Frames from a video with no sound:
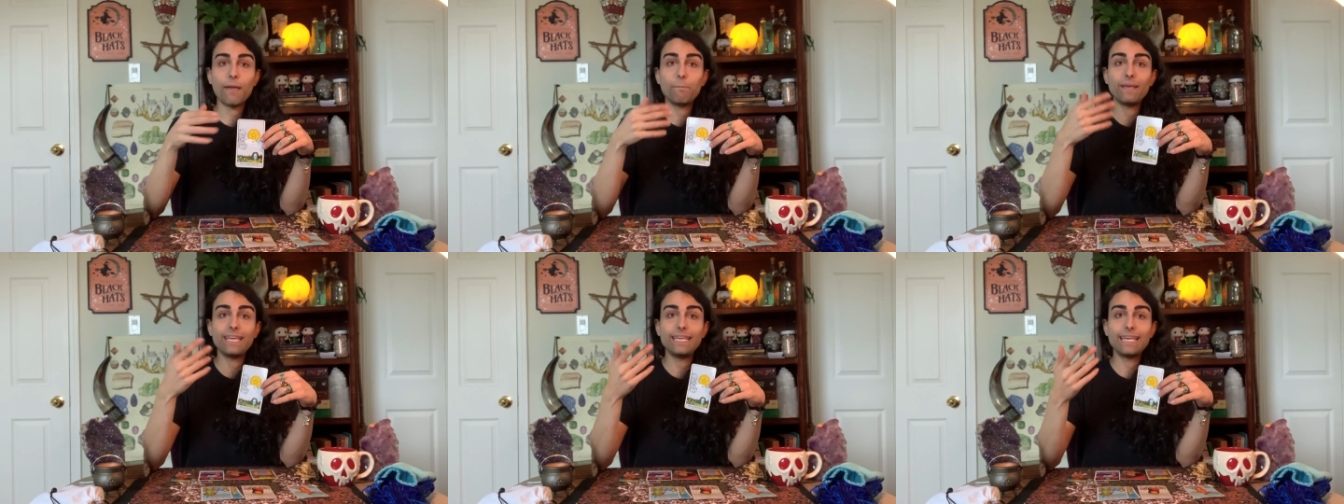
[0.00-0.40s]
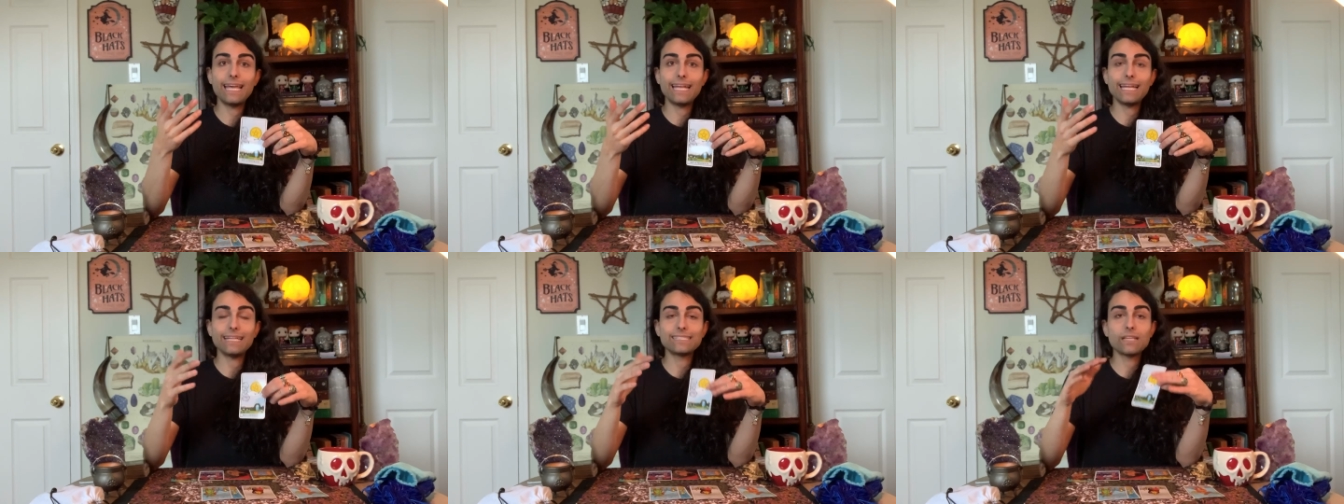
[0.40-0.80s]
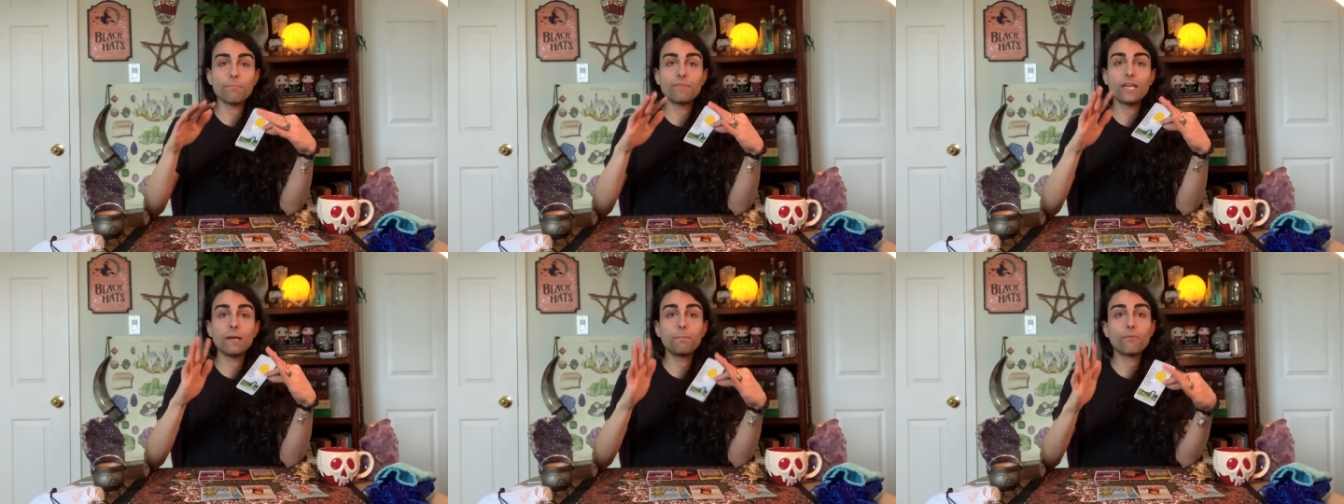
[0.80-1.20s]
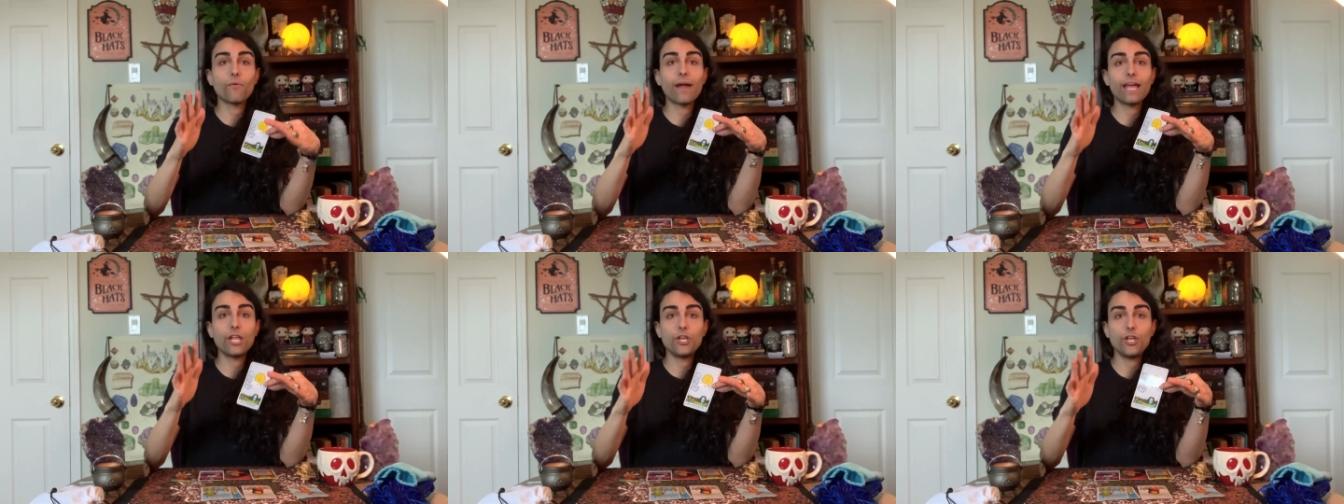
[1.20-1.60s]
a beginning, something
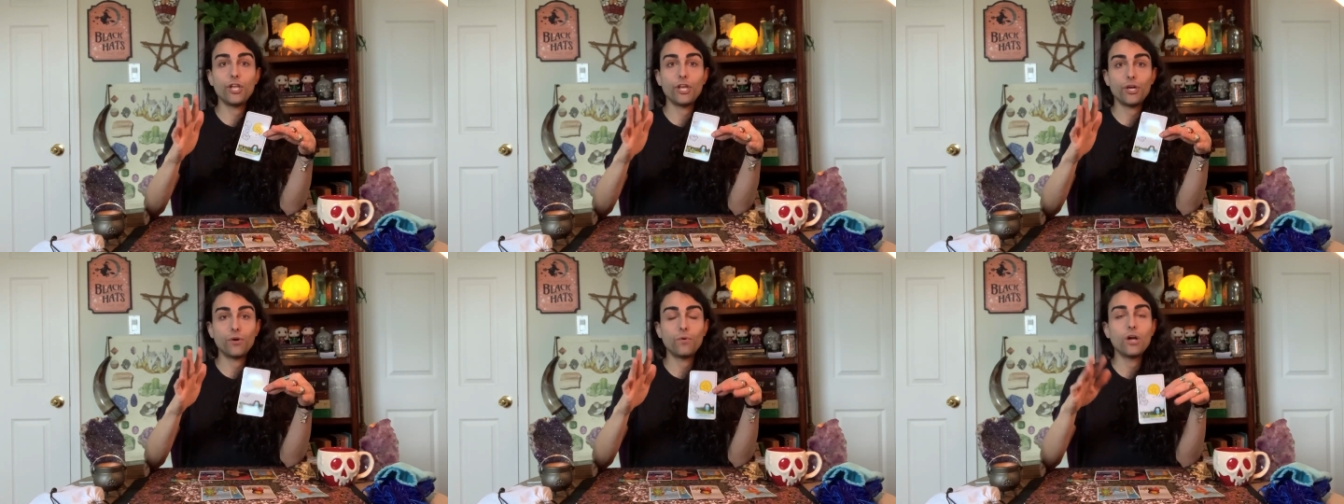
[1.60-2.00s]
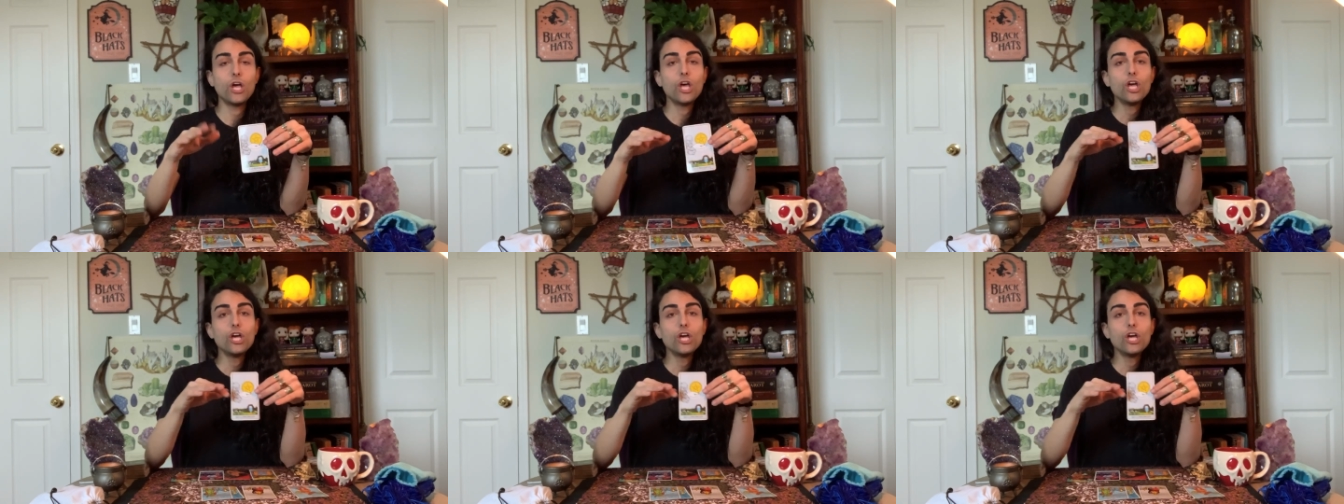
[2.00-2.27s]
brand new.